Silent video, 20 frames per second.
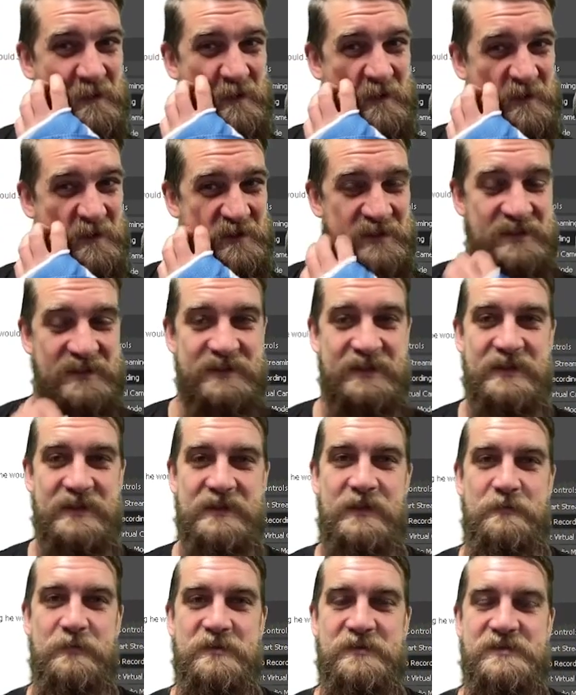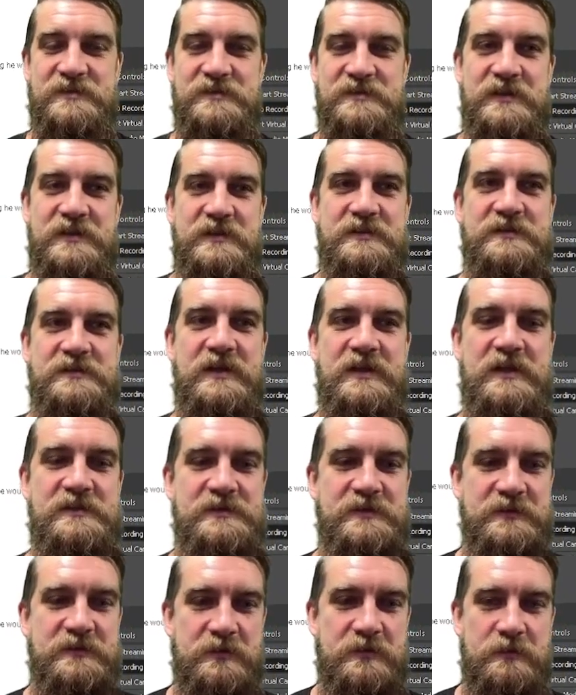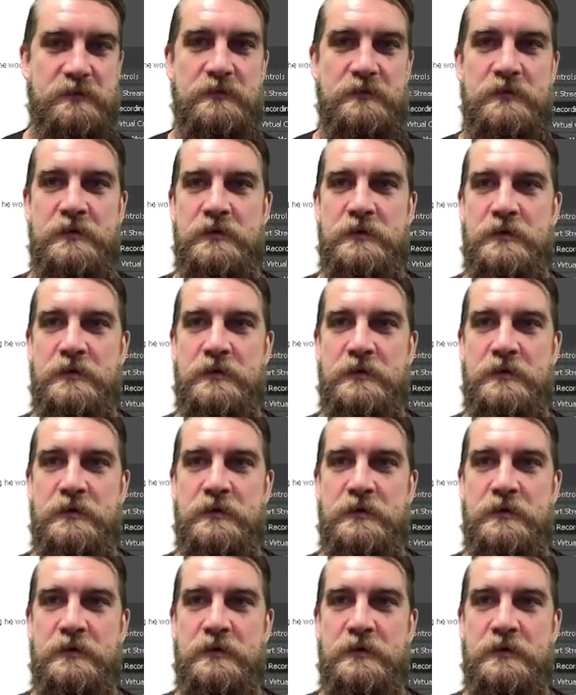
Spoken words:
So let's see, that came out 6 days ago.